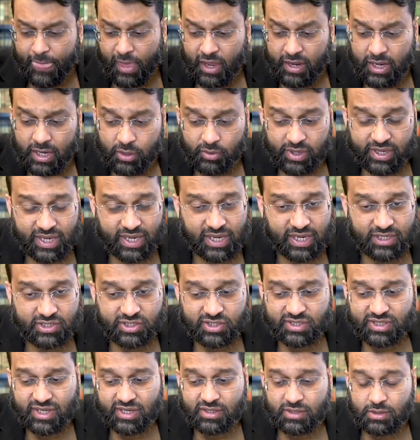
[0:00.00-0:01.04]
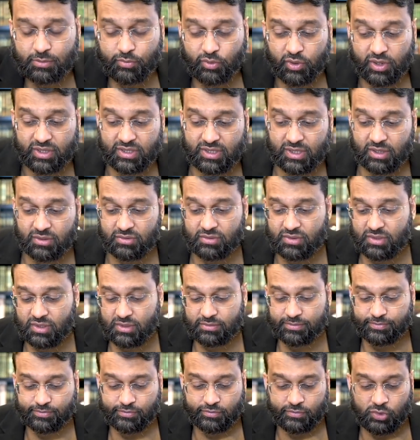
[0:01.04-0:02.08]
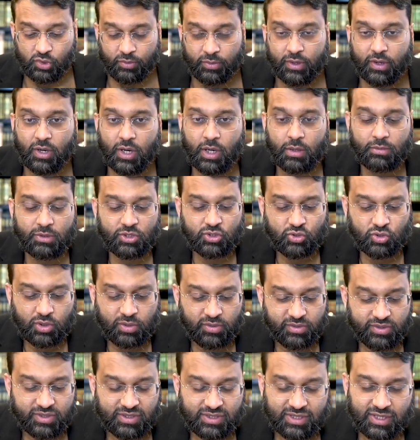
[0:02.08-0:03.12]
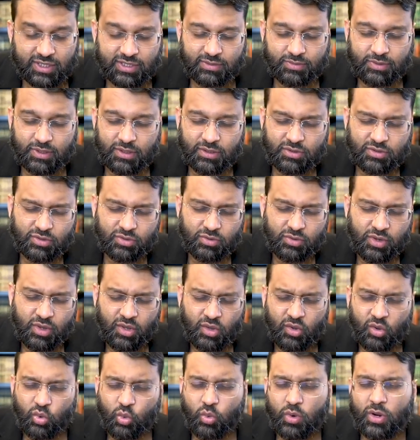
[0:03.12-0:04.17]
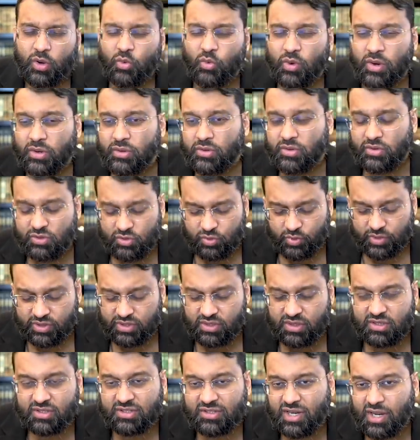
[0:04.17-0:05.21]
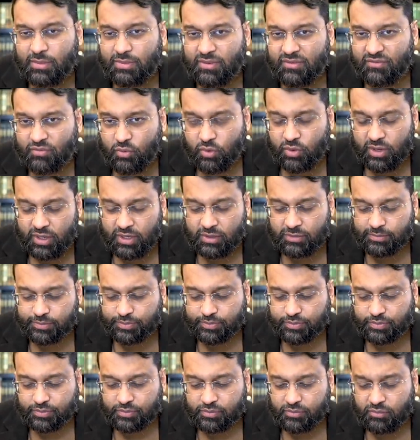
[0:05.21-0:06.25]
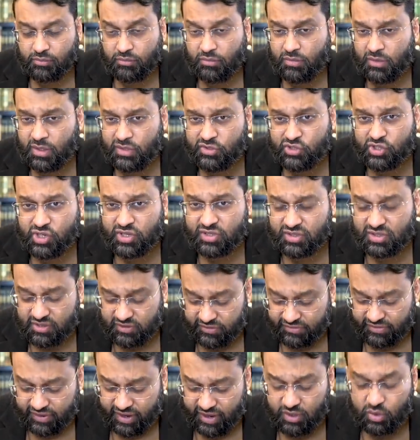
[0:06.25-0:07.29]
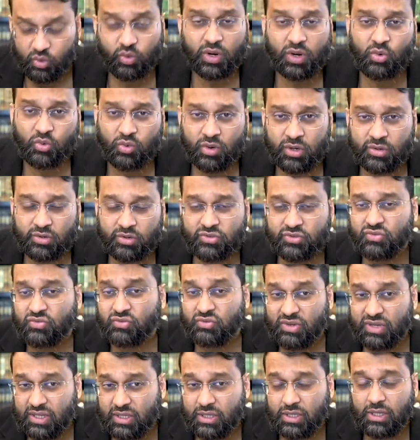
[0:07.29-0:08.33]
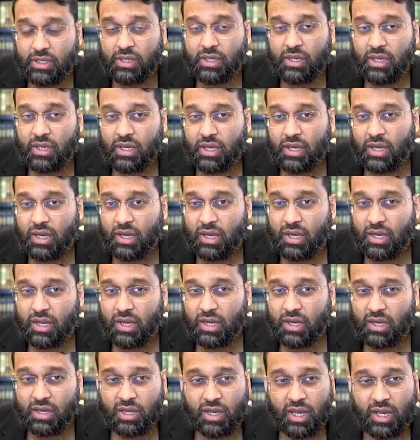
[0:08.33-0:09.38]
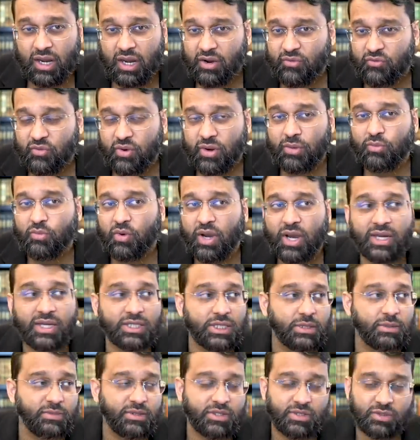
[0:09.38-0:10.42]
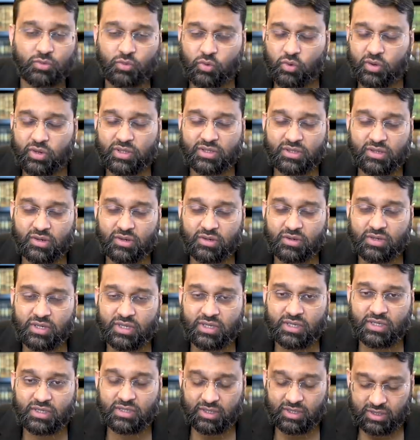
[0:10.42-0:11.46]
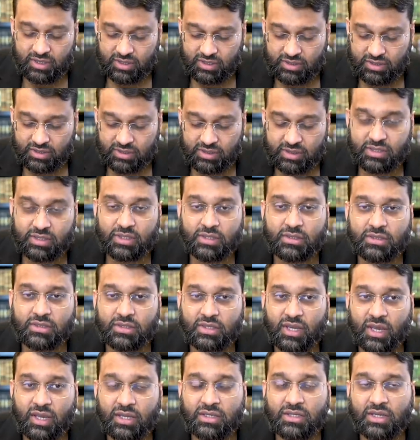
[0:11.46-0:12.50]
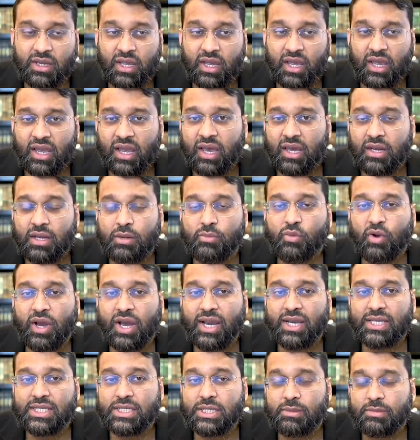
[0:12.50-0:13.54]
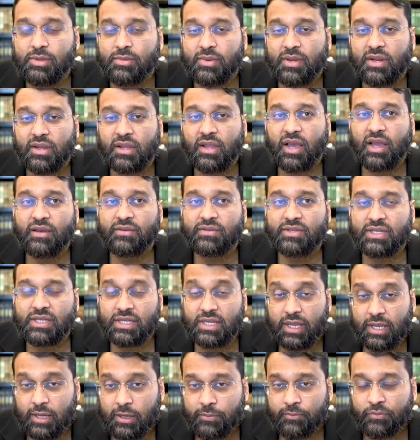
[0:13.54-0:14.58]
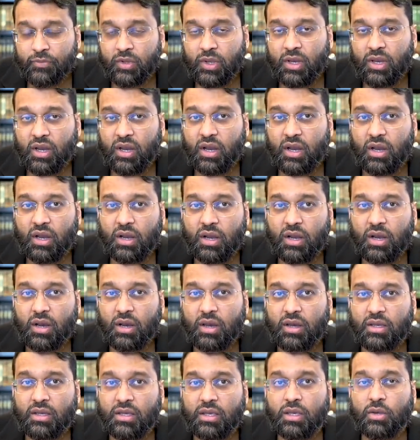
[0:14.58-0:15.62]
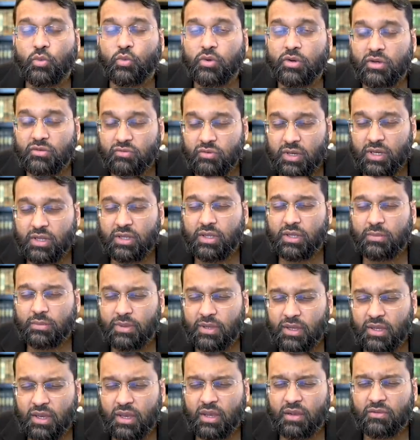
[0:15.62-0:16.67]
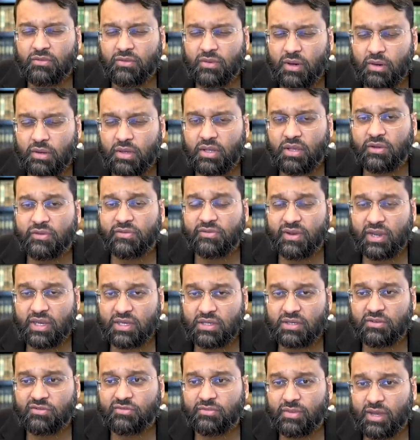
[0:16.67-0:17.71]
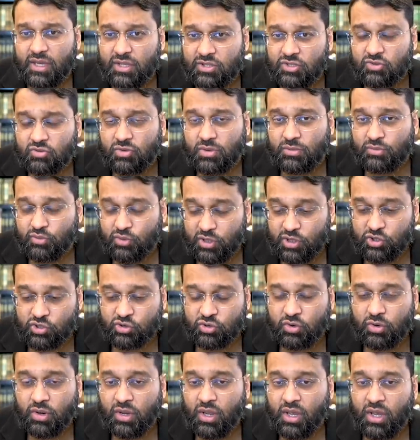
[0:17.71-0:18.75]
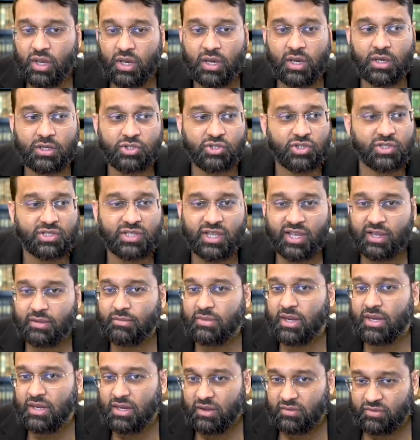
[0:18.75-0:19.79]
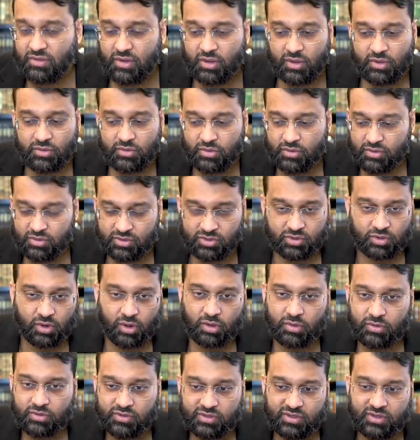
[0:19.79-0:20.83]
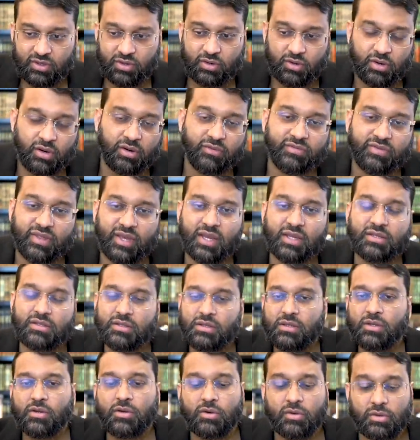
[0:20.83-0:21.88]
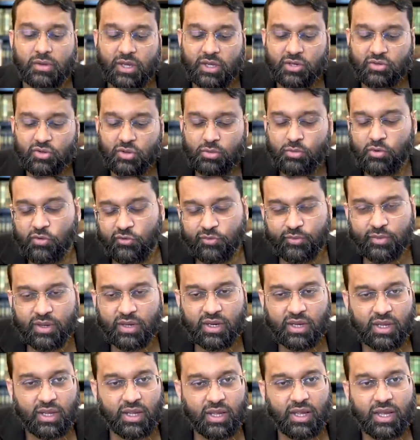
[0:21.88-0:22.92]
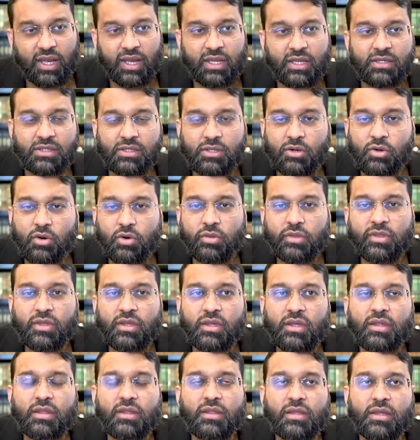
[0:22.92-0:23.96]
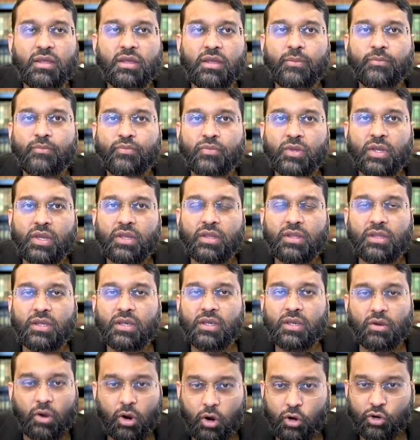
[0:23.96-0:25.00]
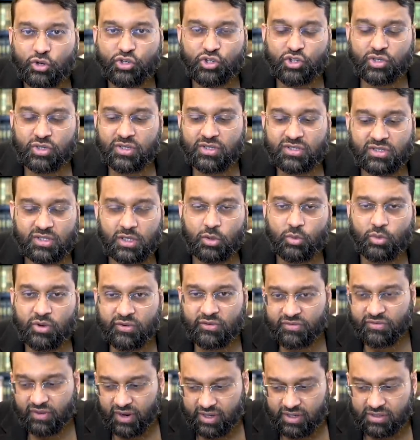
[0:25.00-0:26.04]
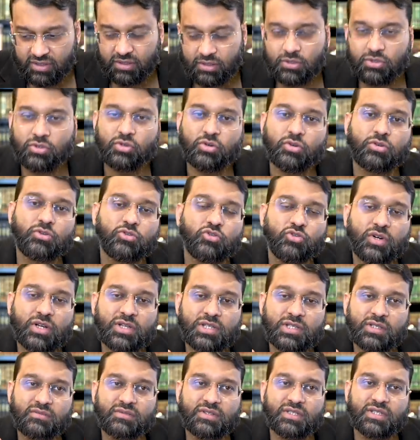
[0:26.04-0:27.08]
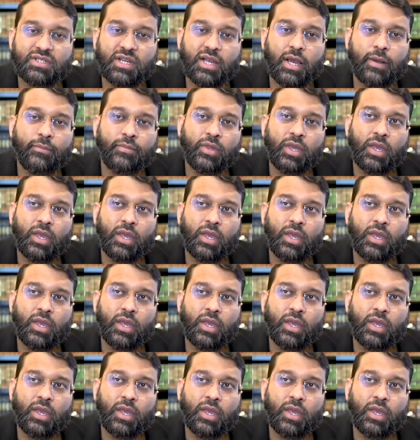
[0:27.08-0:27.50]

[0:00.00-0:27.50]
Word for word: Now, again, I just like to point out, um, no matter how much trouble this gets me into, one wonders, was this type of warning justified? One wonders, really. Uh, and I've read Muhasibi's works that are in, in existence, and had Al-Muhasibi been alive today, uh, he would really be a very effective mainstream preacher, uh, just like many of the other scholars that are of that, you know, later movement. And, you know, the the... the harshness that one finds in certain trends of Islam,